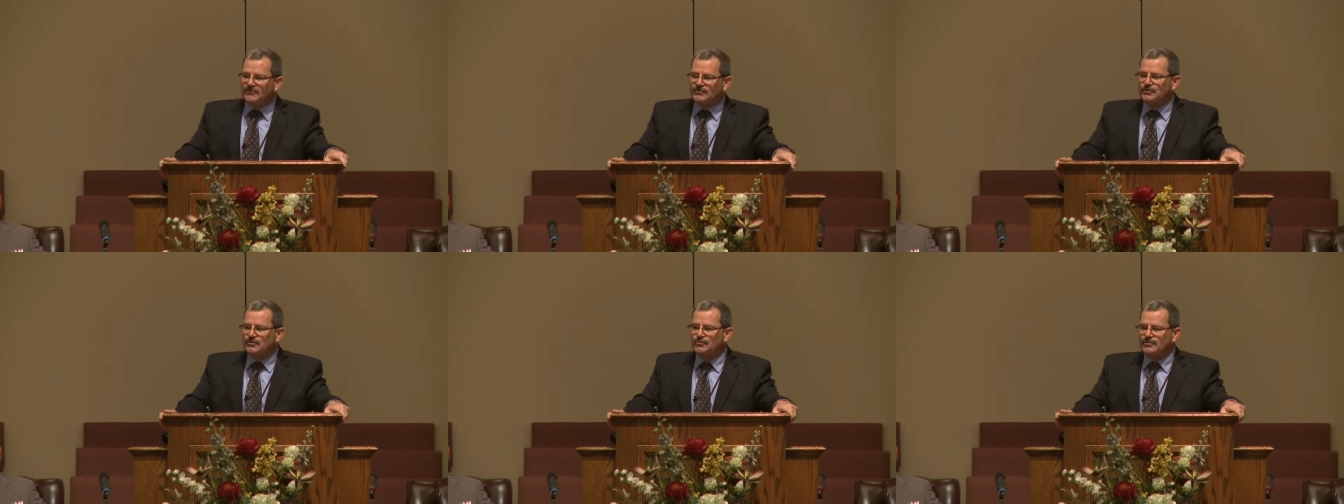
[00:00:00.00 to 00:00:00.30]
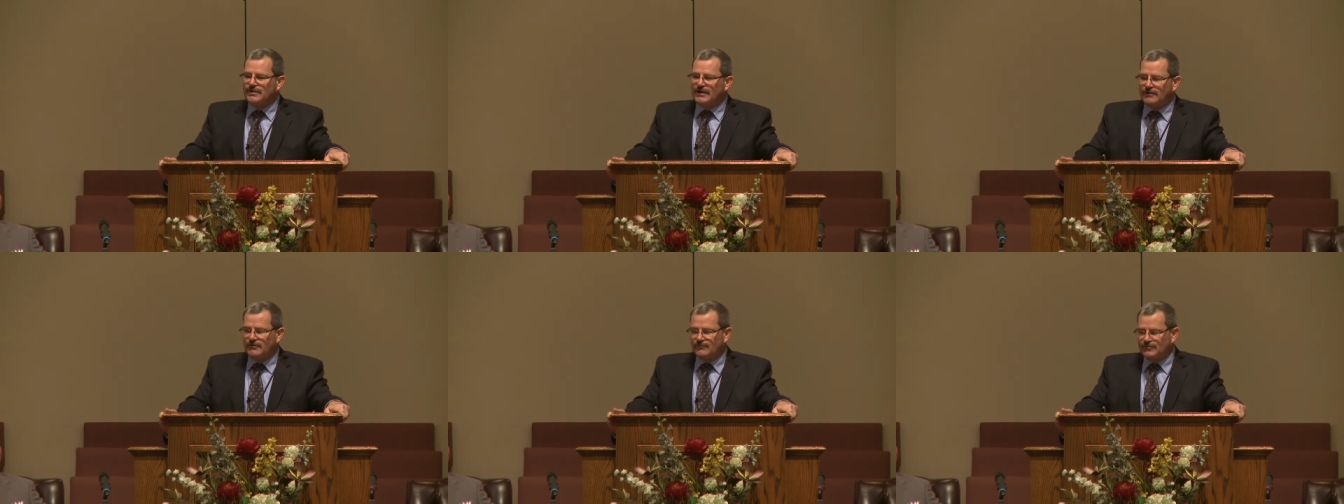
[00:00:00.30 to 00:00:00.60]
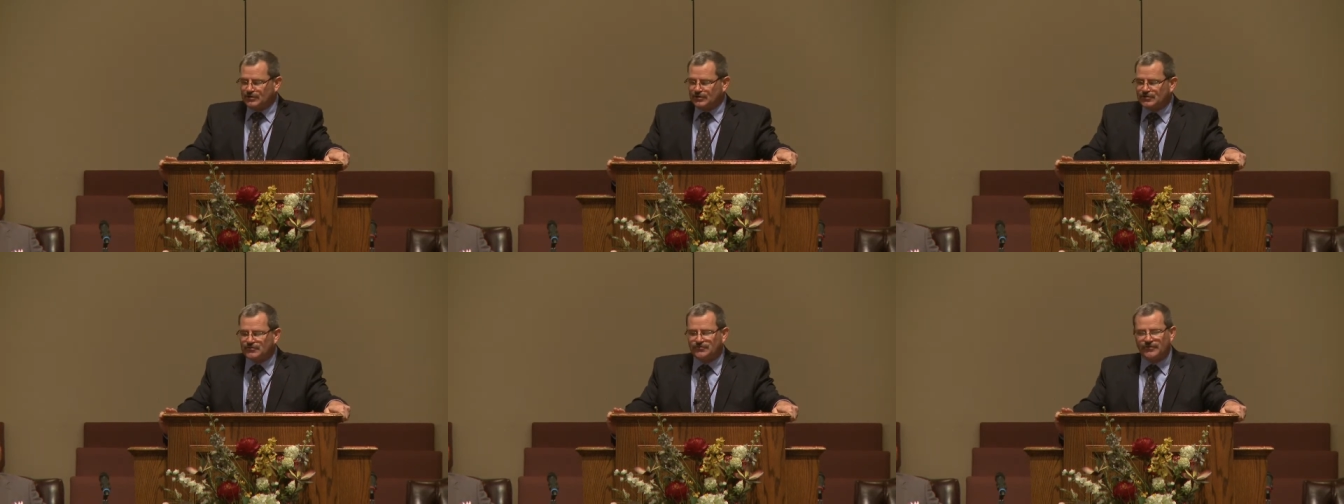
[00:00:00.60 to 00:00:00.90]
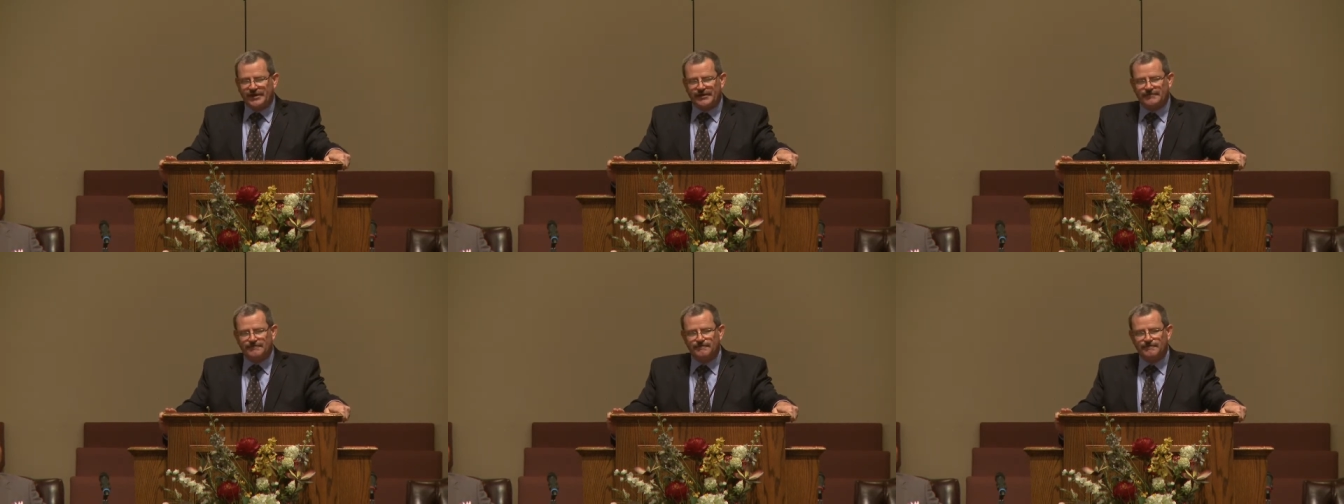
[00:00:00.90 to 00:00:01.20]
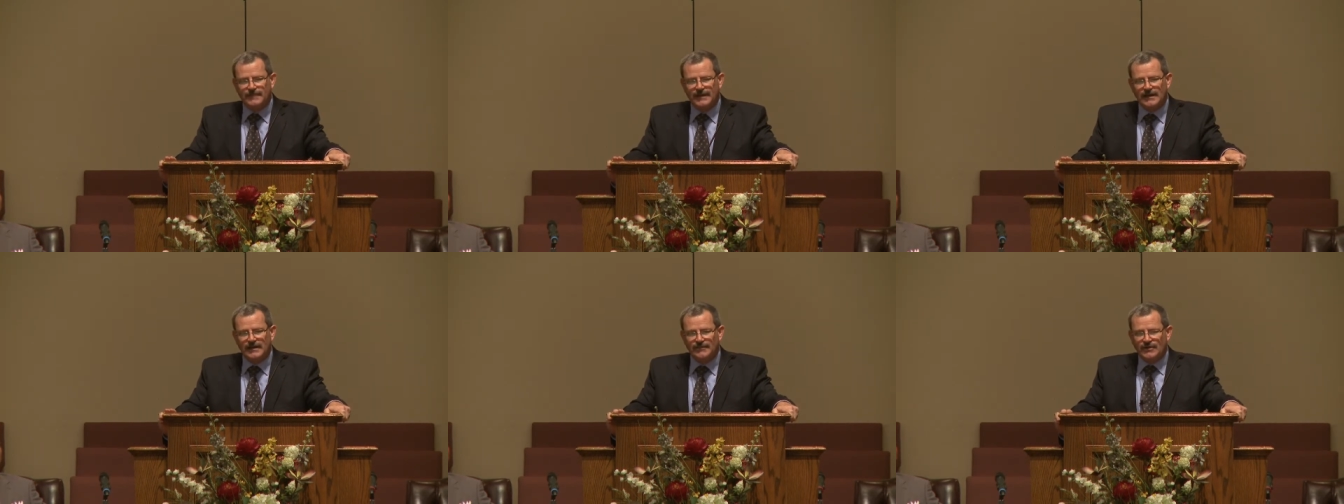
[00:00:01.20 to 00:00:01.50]
to there on the street,
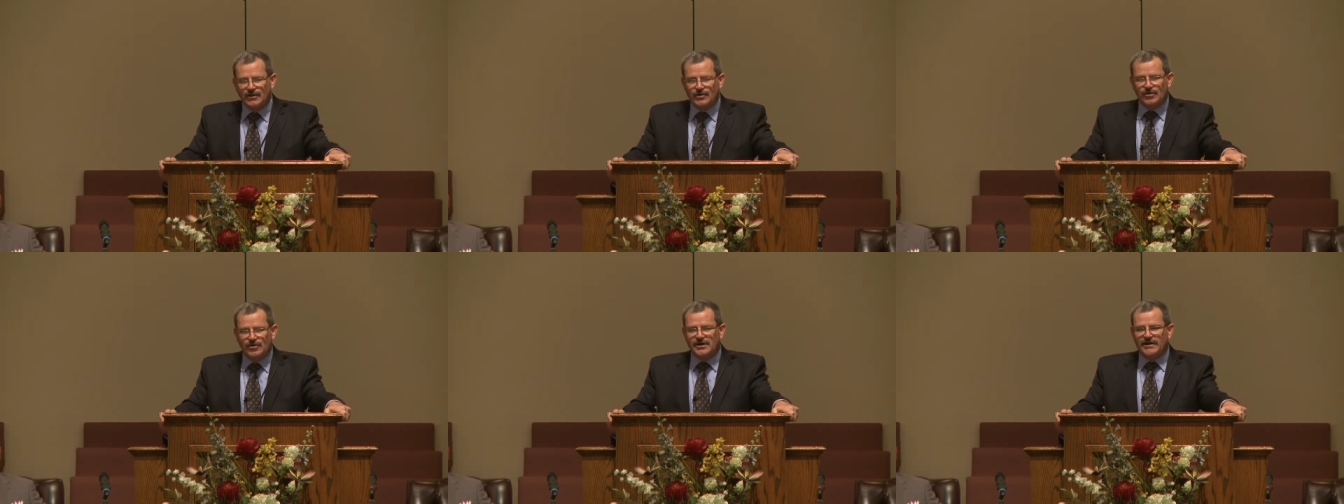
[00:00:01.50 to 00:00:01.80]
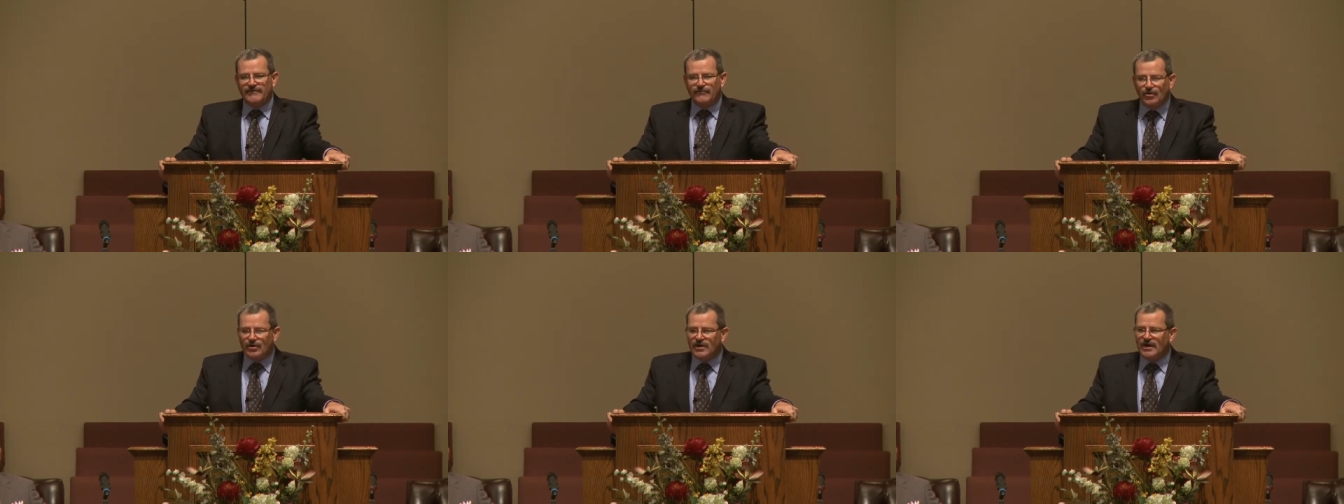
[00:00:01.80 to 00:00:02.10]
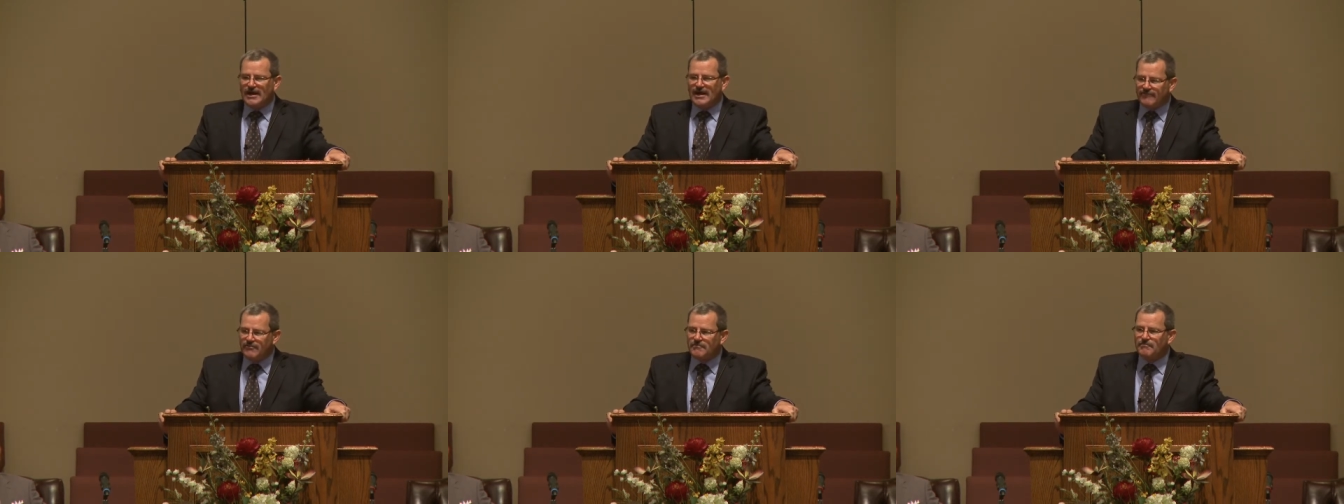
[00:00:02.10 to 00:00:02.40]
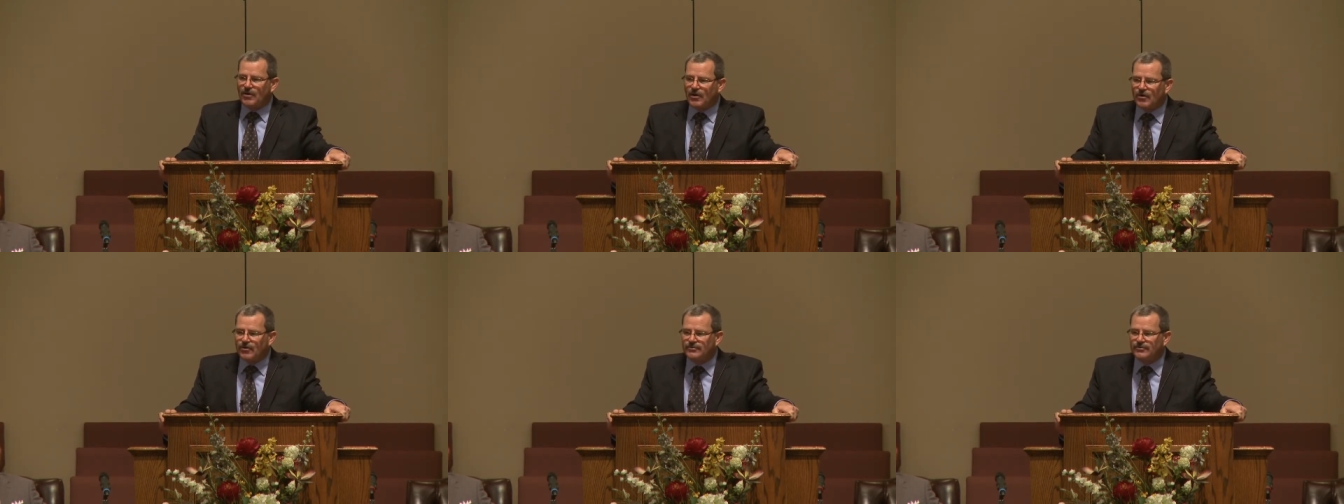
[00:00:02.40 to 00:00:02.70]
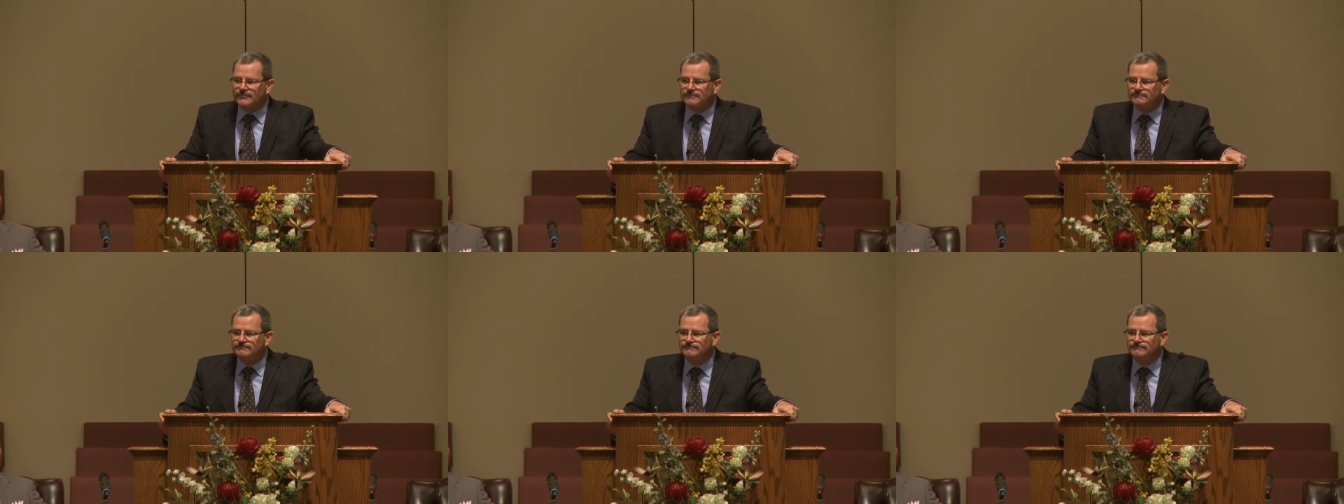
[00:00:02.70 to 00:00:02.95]
then you're never going to have a burden